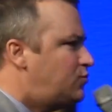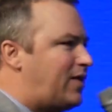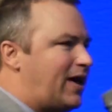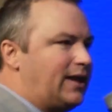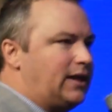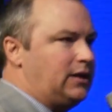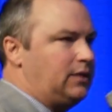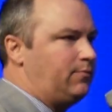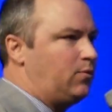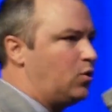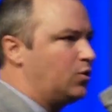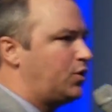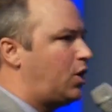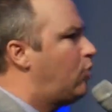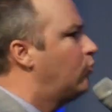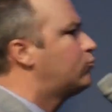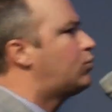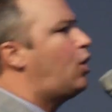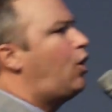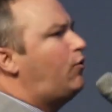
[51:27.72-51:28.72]
that anymore.
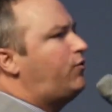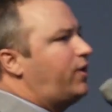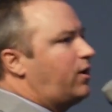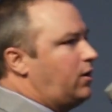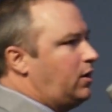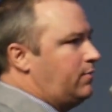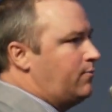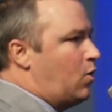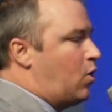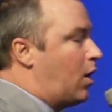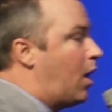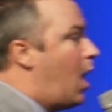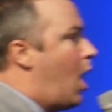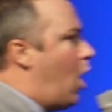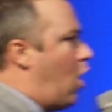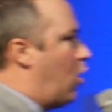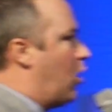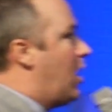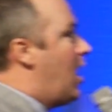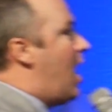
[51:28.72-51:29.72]
Don't go there anymore.
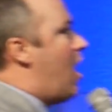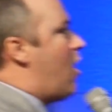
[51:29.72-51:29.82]
Or